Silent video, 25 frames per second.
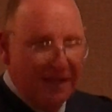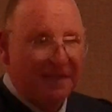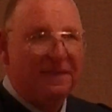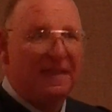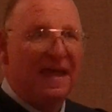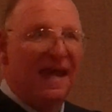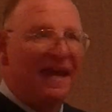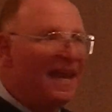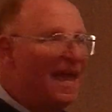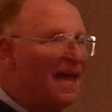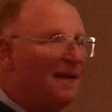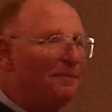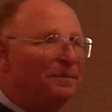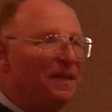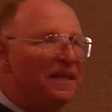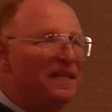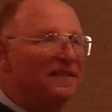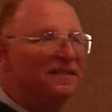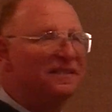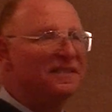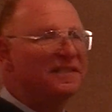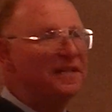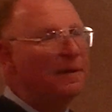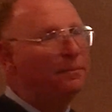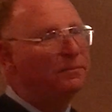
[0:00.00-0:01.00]
they have
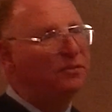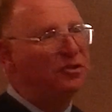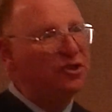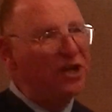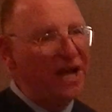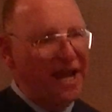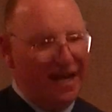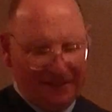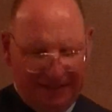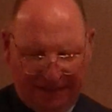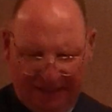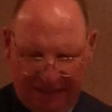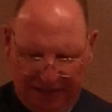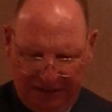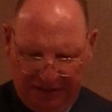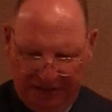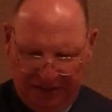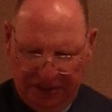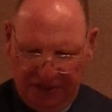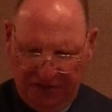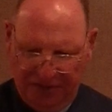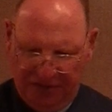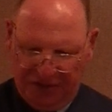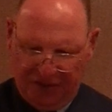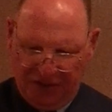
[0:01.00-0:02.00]
been subjected
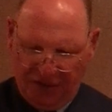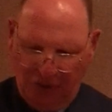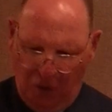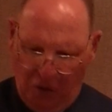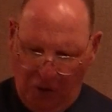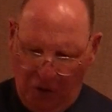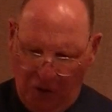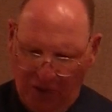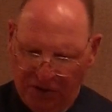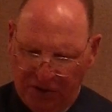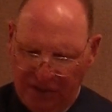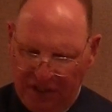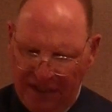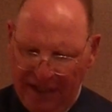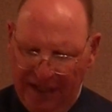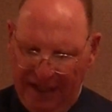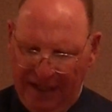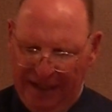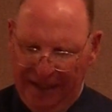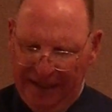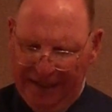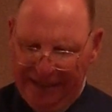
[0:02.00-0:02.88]
to sword,